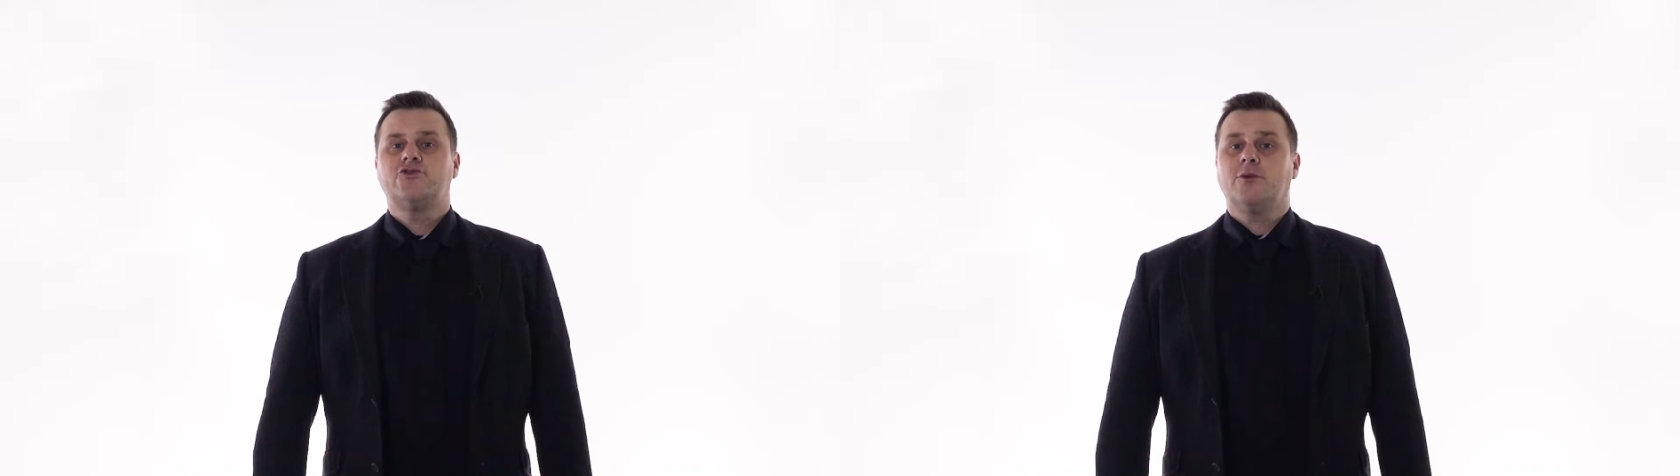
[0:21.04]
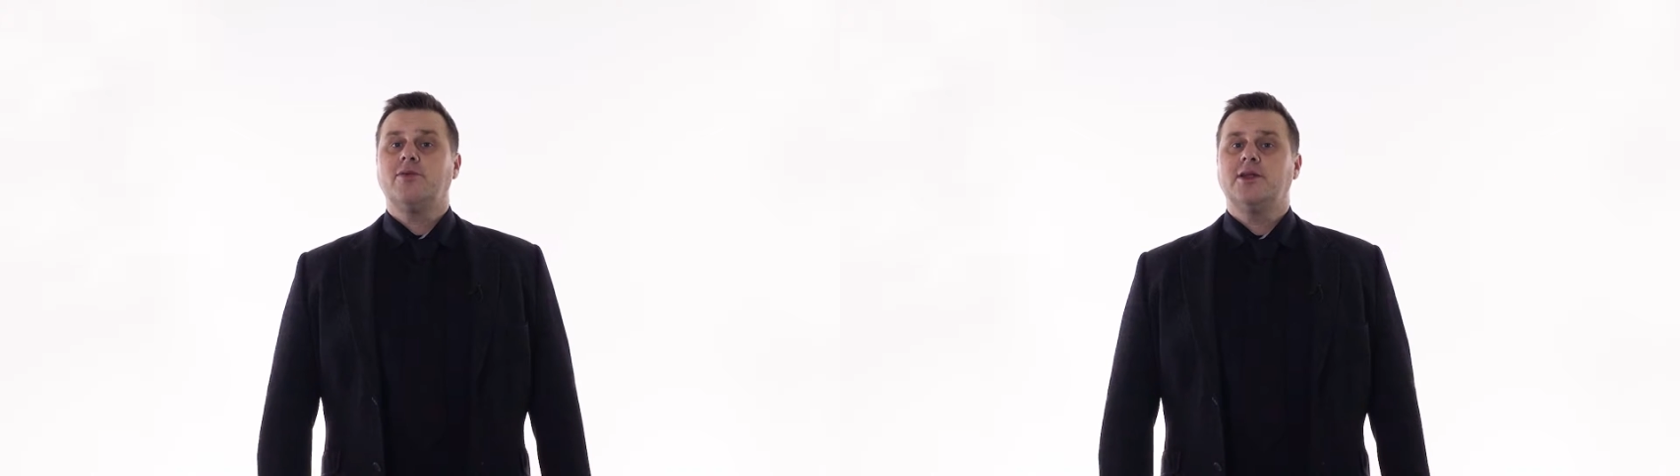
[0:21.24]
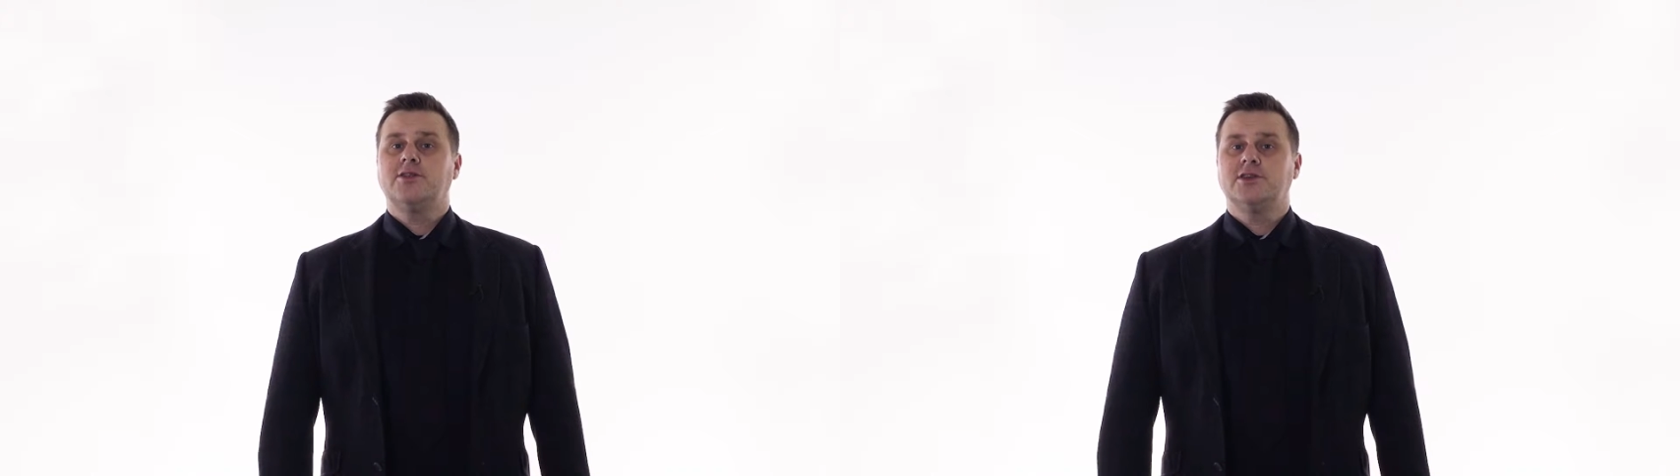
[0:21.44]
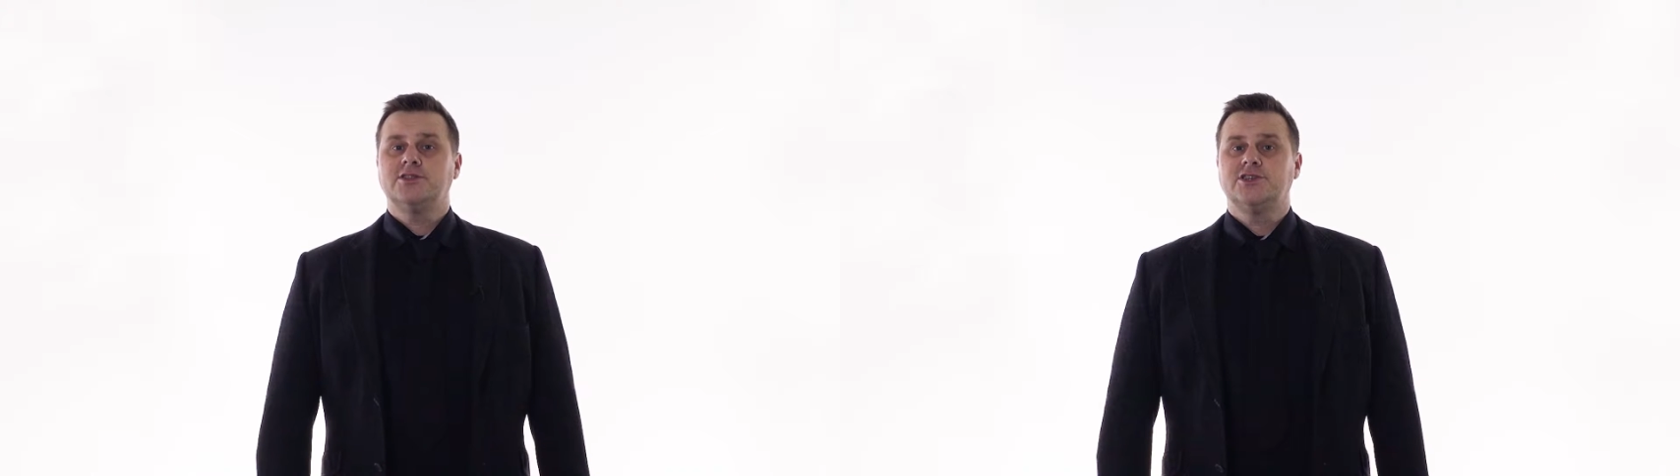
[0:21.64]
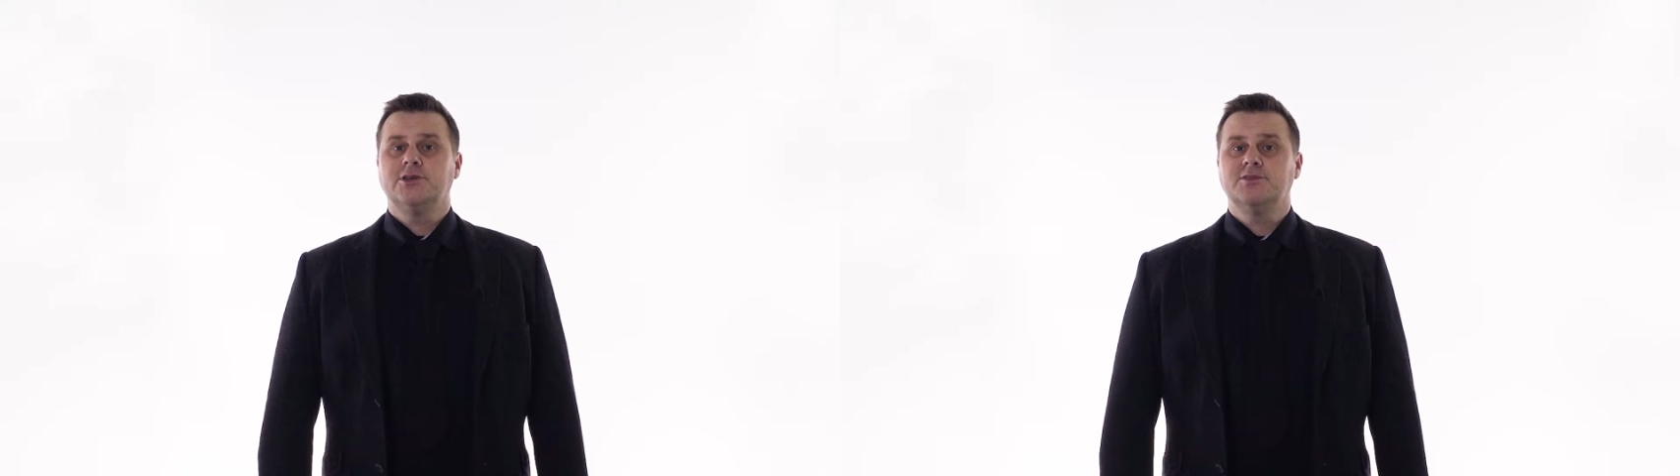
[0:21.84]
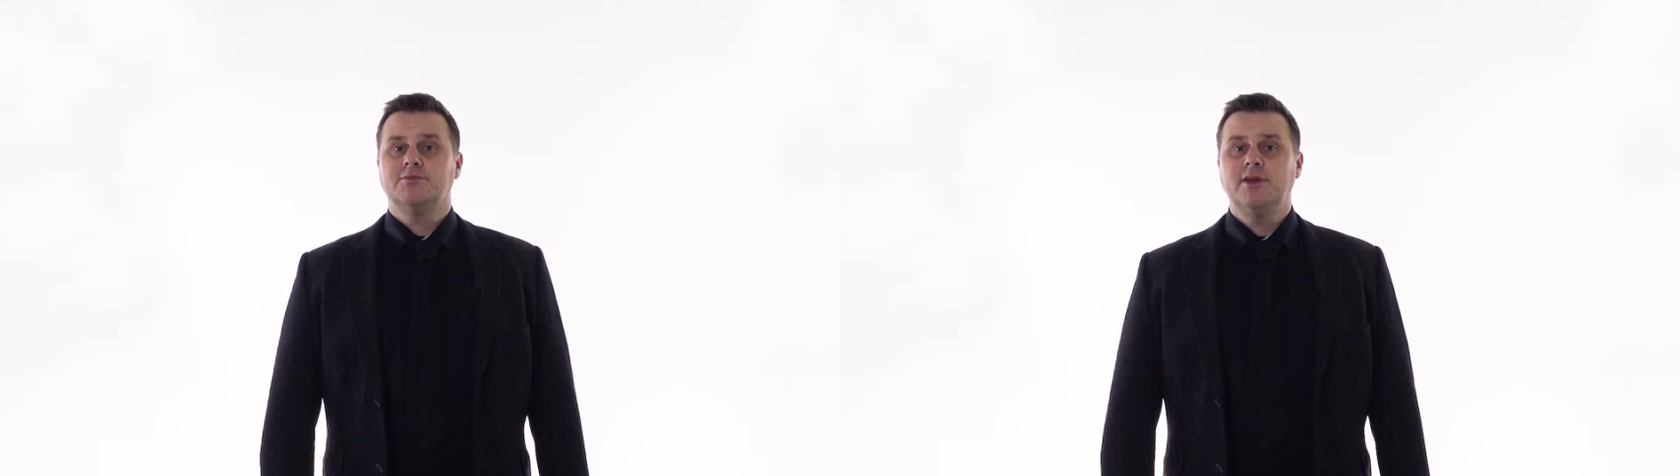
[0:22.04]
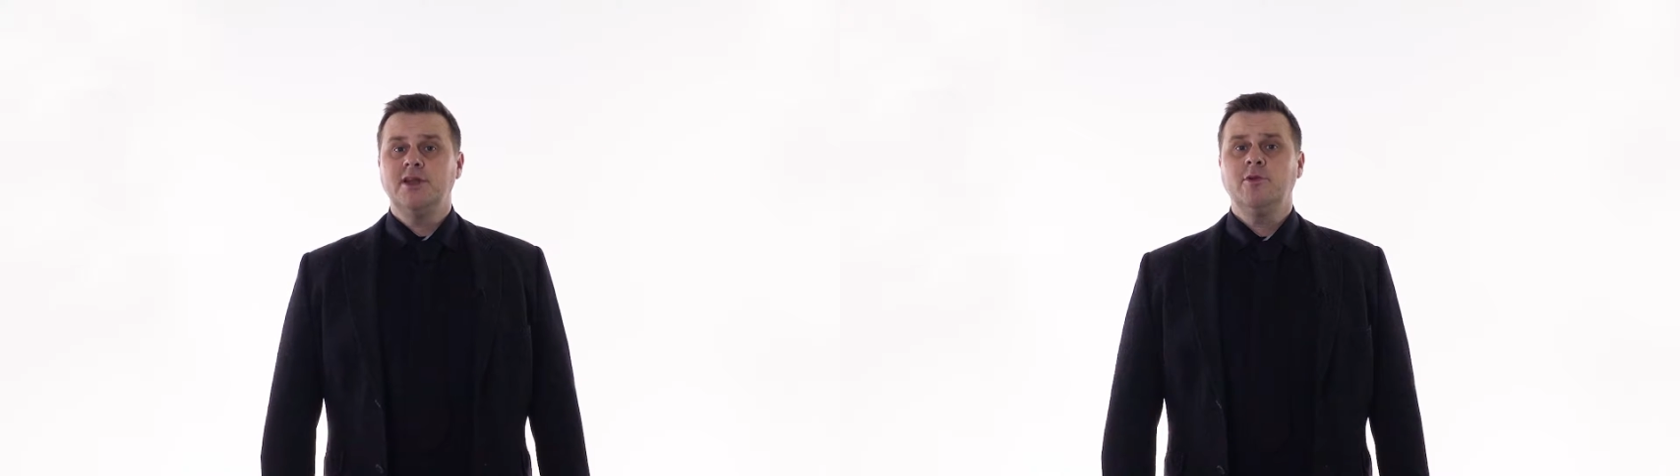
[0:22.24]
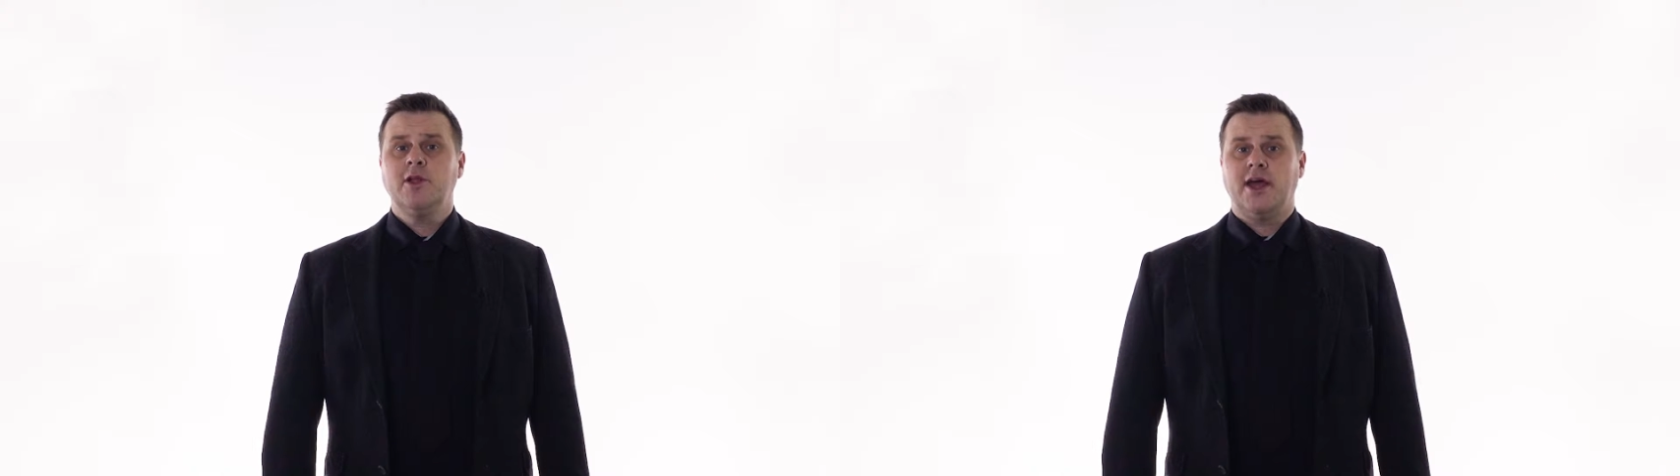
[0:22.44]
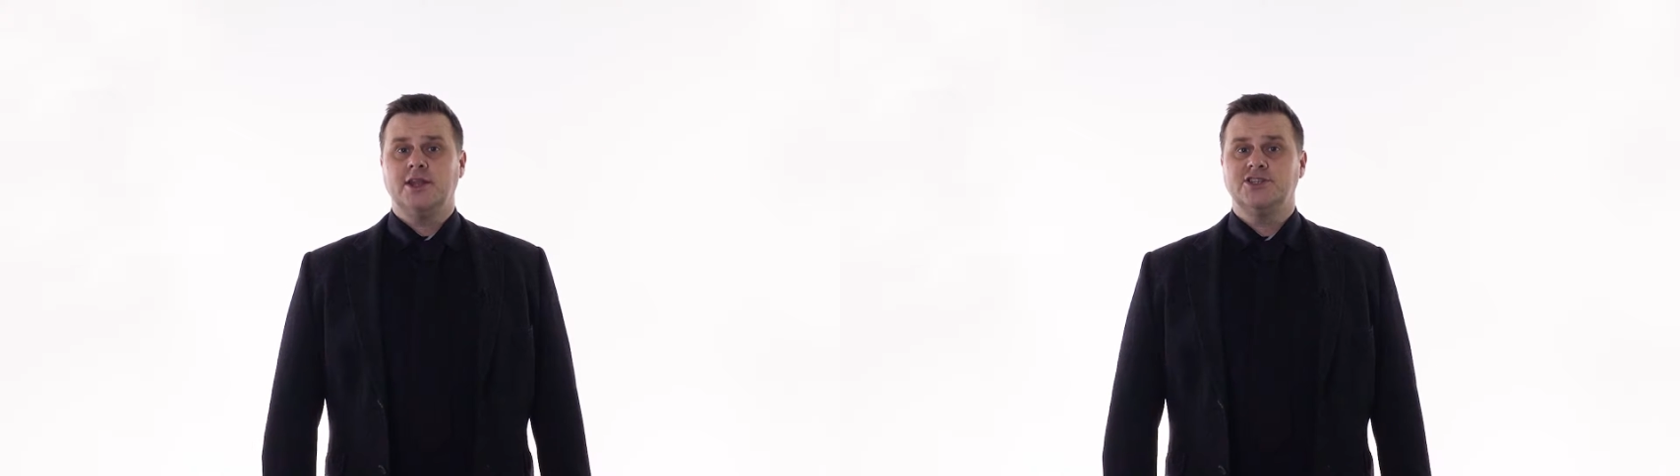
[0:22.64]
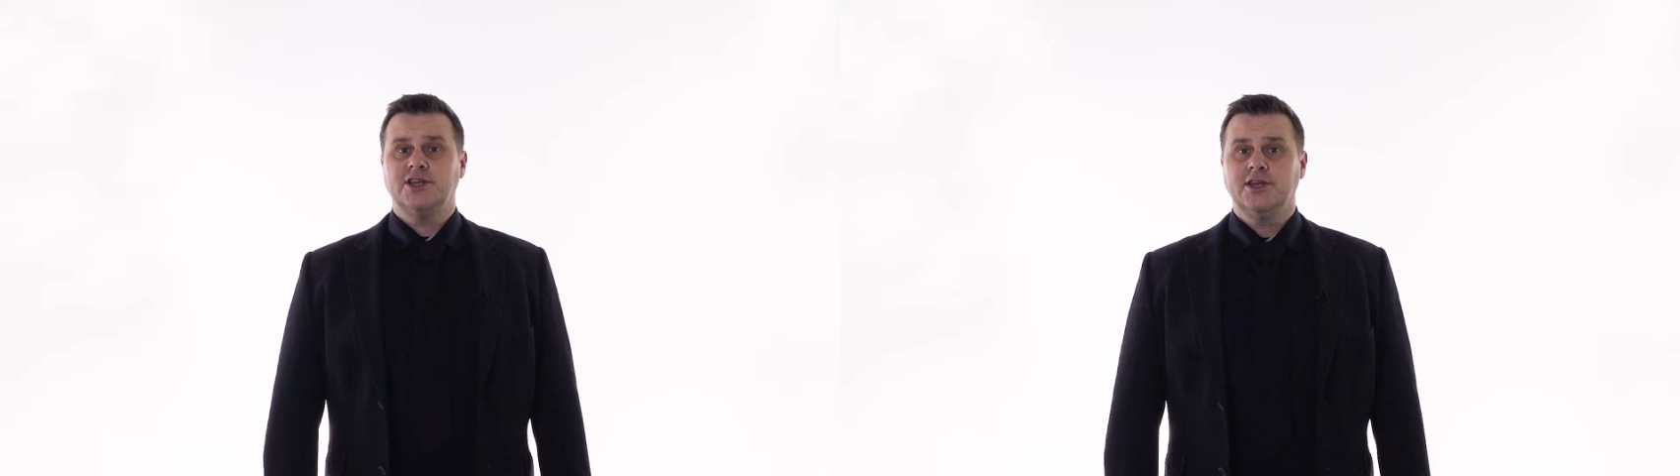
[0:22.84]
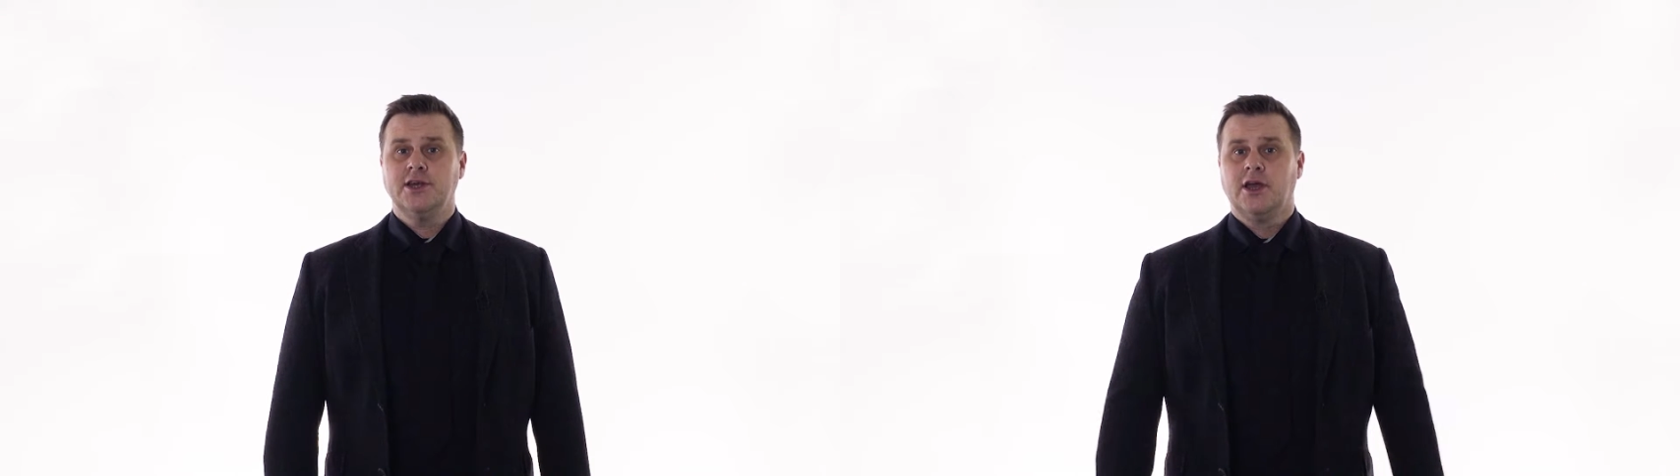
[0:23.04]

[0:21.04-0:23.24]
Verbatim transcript: Dropled consumes minimal energy